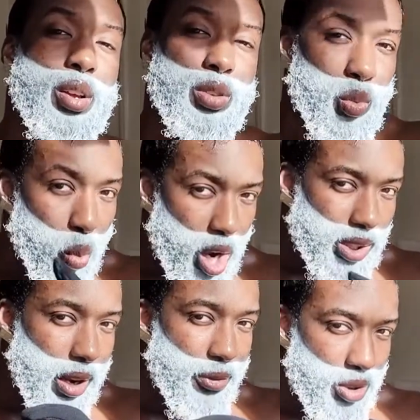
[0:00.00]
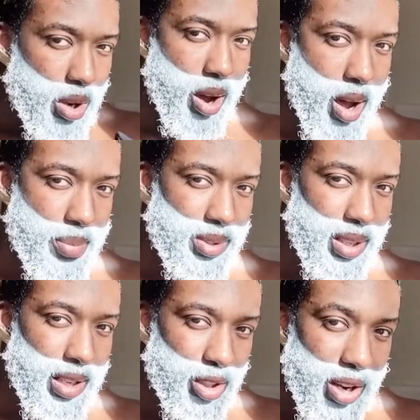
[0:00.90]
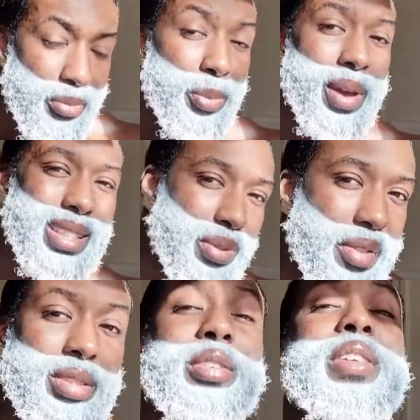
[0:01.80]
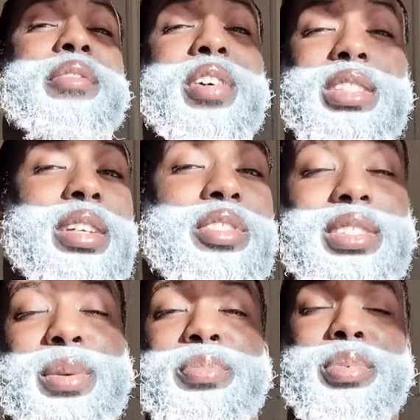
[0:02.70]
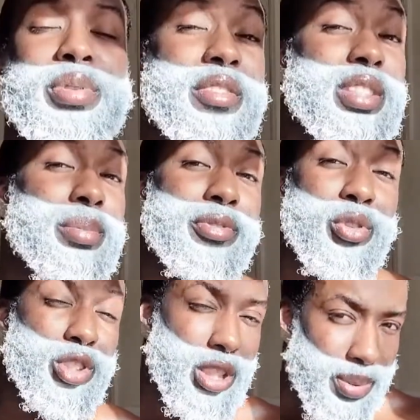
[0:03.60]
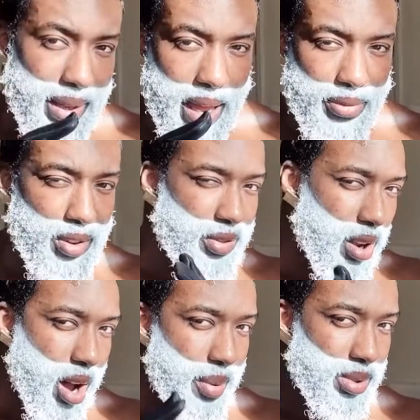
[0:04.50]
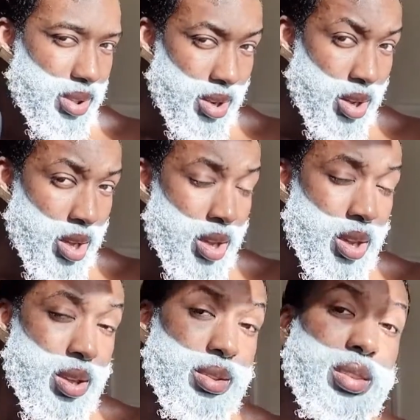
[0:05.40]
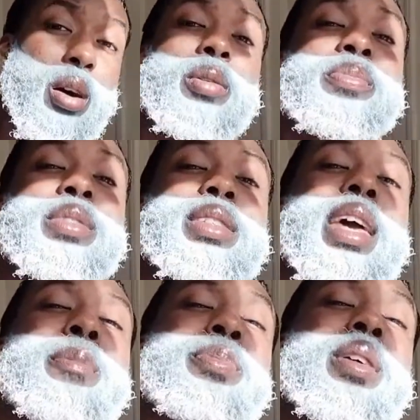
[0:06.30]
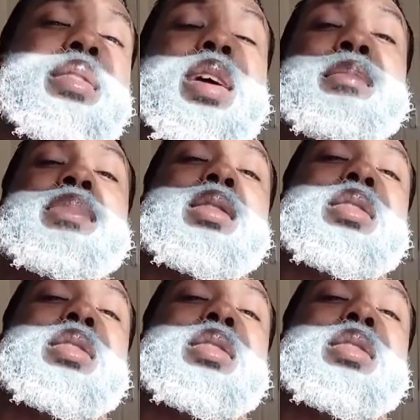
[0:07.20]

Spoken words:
watch out for your carbs and try and replace it with other stuff like veg, as I've just said previously before. Just be careful of your carbs. So, tip number